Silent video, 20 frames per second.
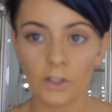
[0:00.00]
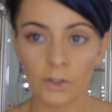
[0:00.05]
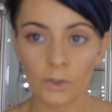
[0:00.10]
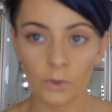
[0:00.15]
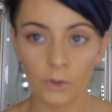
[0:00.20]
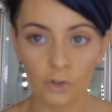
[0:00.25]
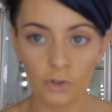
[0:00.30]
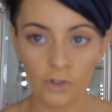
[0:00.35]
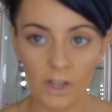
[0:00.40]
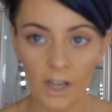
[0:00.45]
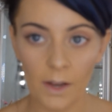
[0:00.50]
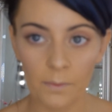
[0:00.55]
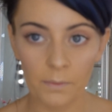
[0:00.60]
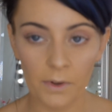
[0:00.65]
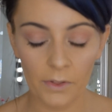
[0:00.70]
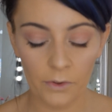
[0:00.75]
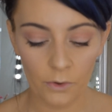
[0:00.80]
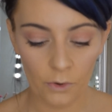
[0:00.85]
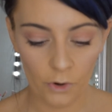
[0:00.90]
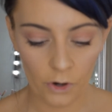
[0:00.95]
Go straight in
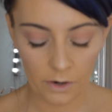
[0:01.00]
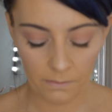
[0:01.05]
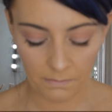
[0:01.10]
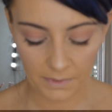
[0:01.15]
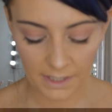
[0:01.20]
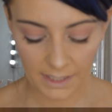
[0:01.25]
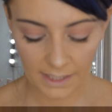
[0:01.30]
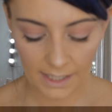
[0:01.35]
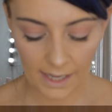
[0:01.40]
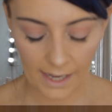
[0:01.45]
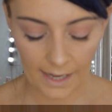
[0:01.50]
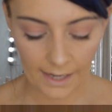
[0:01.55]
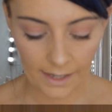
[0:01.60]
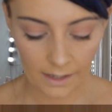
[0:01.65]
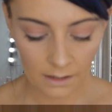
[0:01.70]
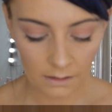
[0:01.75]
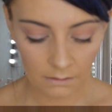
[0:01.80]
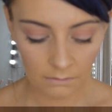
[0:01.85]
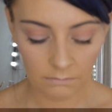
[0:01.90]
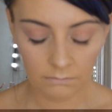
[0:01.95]
with your
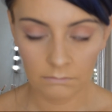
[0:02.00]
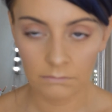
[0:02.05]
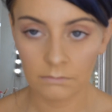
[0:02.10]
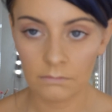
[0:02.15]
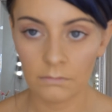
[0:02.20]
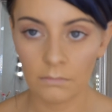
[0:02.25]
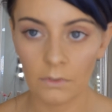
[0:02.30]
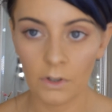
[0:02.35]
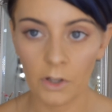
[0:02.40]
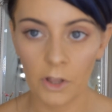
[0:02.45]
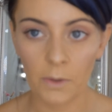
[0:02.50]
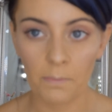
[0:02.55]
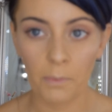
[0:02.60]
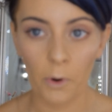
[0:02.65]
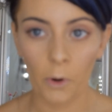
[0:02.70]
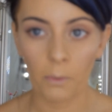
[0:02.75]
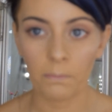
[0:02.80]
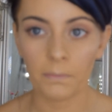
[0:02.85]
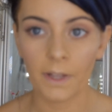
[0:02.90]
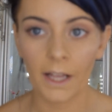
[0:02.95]
mascara and the
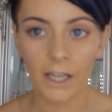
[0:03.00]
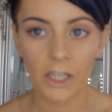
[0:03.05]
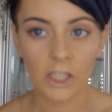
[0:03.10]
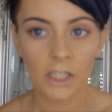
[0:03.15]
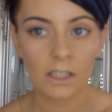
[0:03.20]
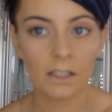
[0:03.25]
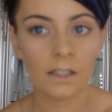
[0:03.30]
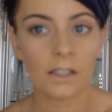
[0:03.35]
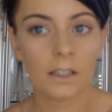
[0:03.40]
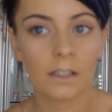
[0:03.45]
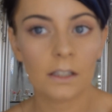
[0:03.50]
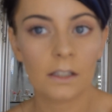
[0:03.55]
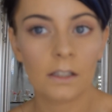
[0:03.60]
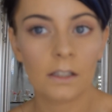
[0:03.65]
bottom lashes.